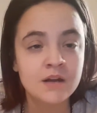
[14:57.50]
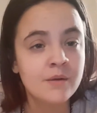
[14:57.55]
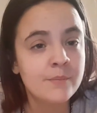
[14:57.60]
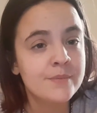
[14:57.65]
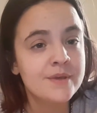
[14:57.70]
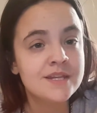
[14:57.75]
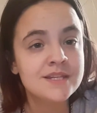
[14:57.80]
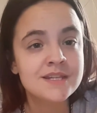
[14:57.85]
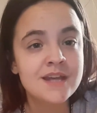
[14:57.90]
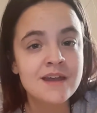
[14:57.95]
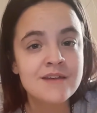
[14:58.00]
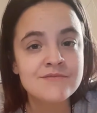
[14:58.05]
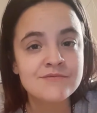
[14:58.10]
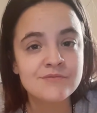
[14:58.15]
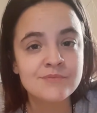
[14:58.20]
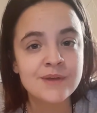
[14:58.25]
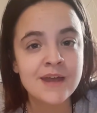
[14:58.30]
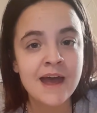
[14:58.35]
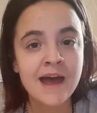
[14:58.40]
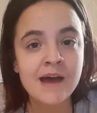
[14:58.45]
be safe,
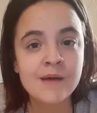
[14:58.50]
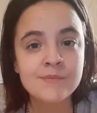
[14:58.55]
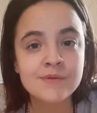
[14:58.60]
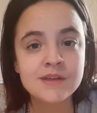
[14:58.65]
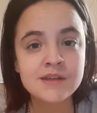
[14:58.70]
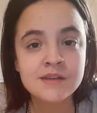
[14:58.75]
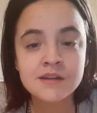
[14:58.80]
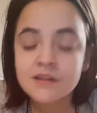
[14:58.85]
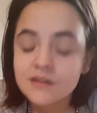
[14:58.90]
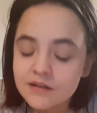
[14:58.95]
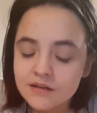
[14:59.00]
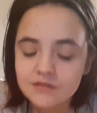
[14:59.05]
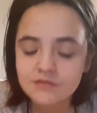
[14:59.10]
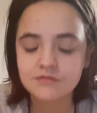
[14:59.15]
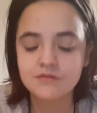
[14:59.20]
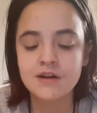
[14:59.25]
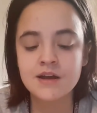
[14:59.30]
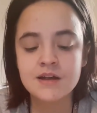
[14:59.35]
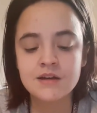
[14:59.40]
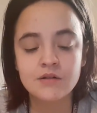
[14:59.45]
be happy,
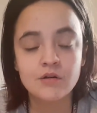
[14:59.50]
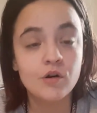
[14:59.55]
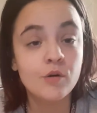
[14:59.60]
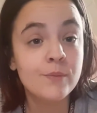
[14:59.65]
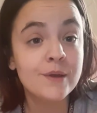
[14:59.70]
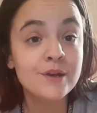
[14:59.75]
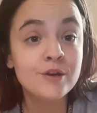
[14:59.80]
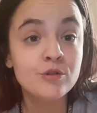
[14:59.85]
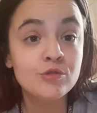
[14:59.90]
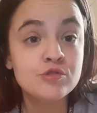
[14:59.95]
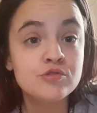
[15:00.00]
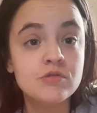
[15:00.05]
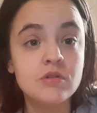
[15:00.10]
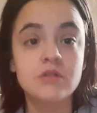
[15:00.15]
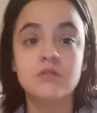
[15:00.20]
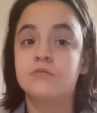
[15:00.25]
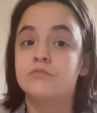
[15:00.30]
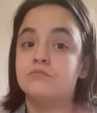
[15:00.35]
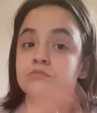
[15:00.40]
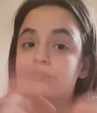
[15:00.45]
right? Or be neutral,